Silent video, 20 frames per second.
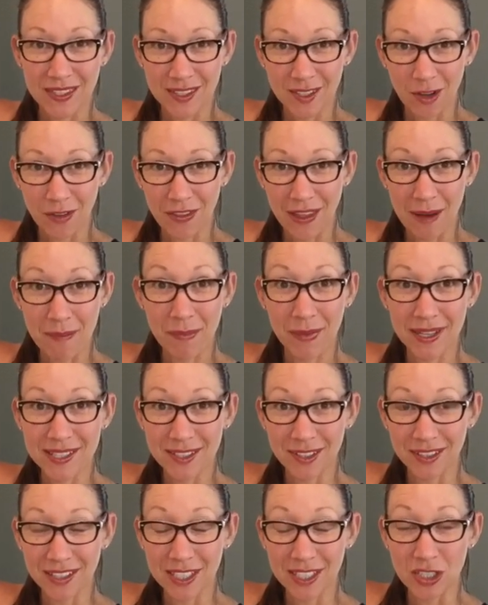So that
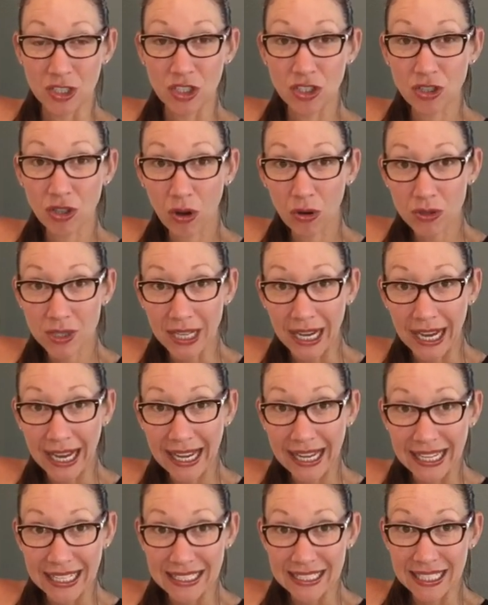muscle is so
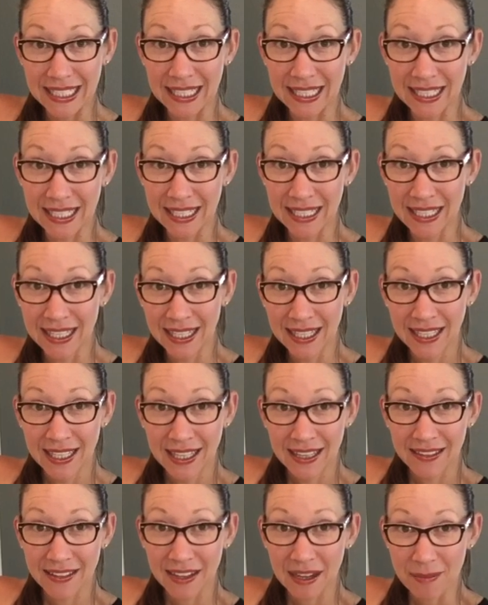tight
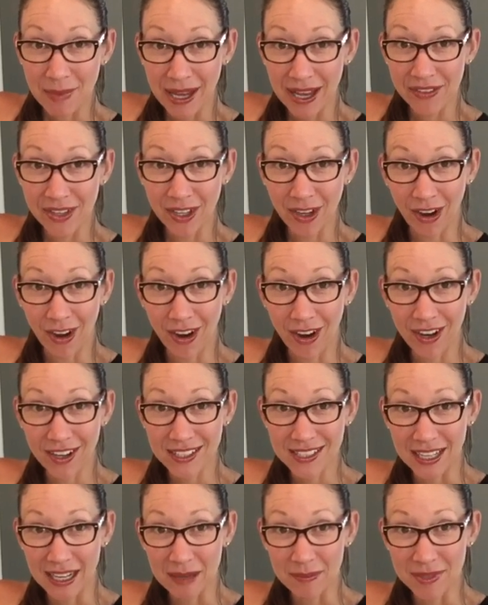that I'm having a
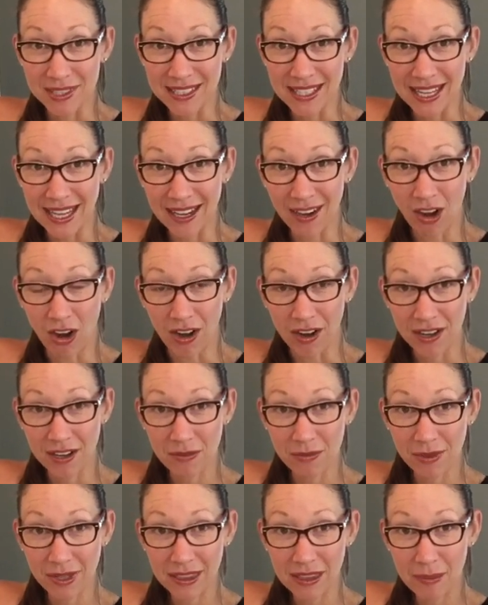hard time staying on
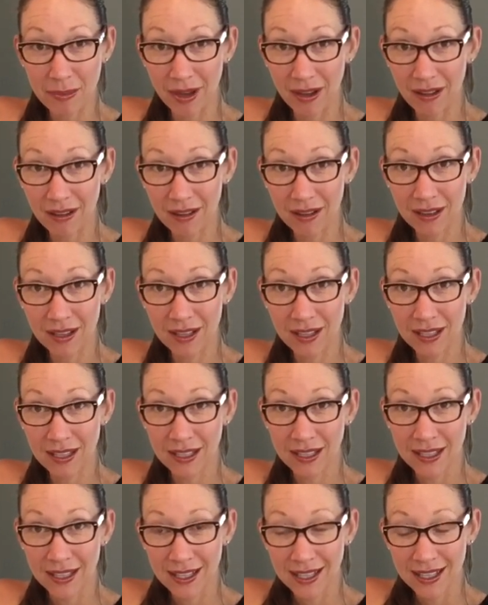it with the ball.
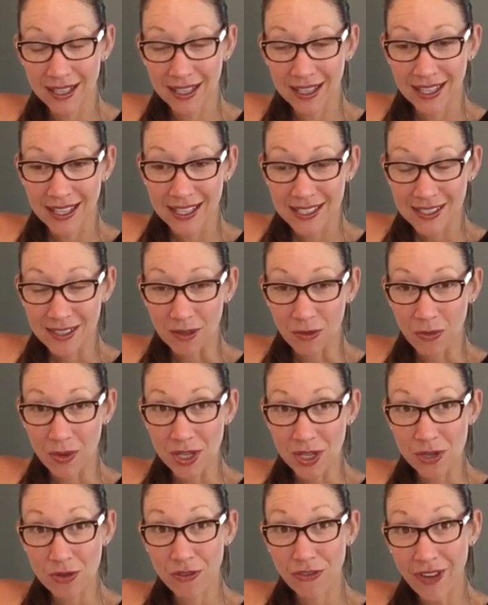So
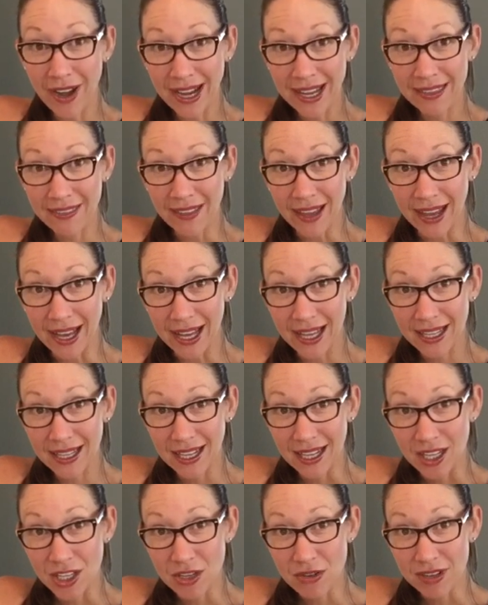when you find that
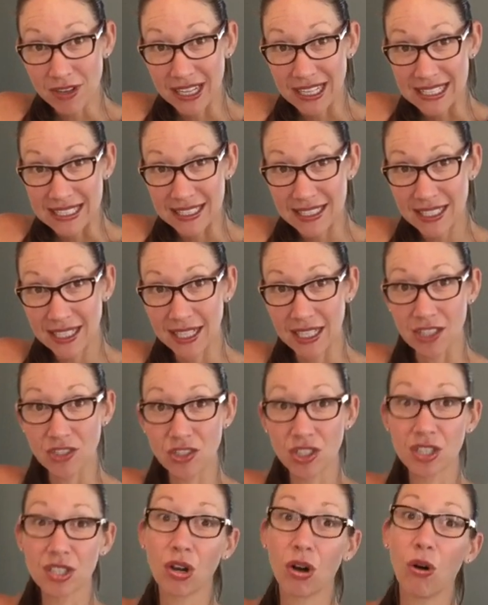and you can stick it,
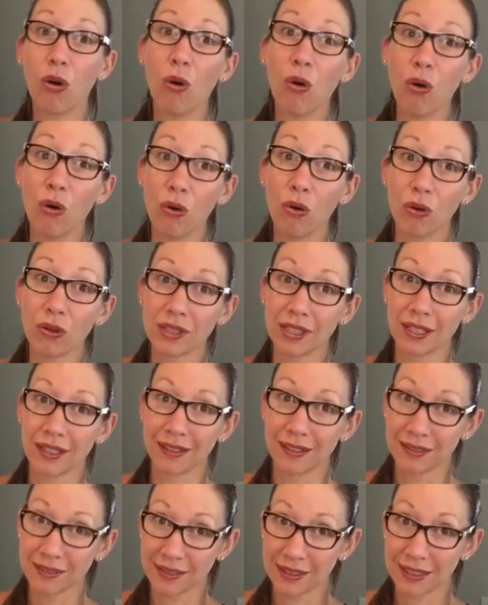just hold.
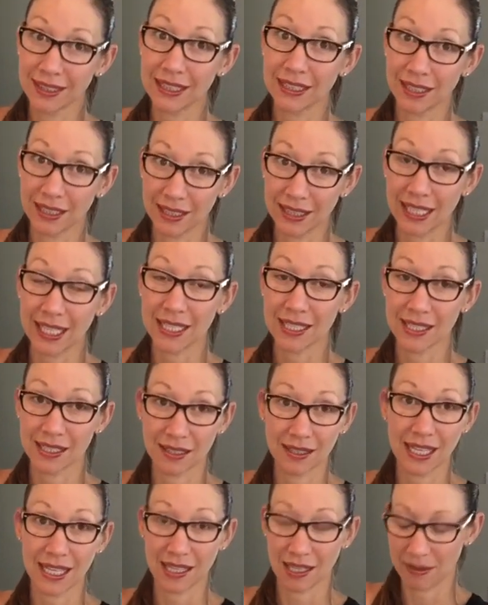
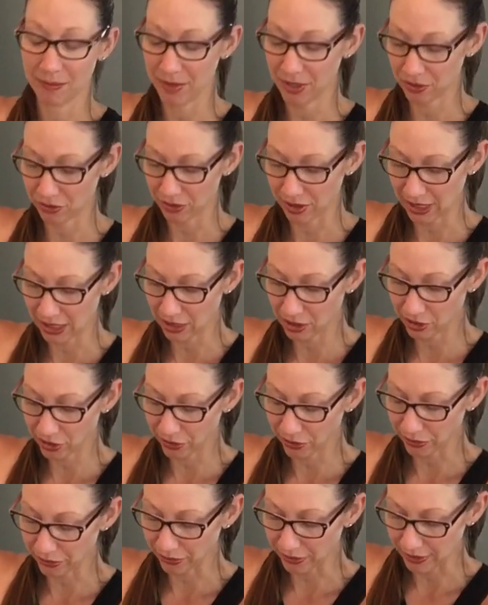That can be tricky
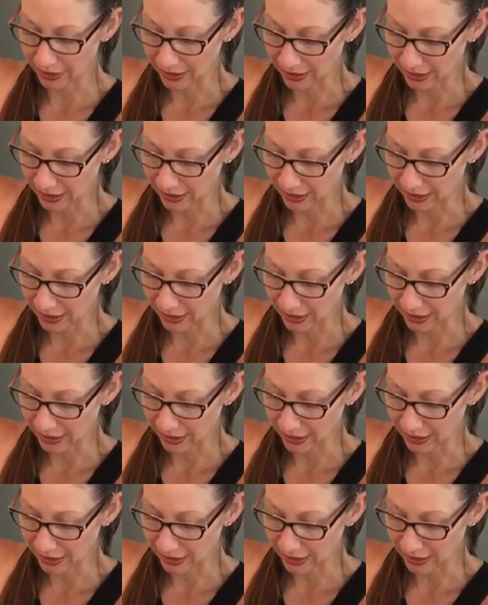too.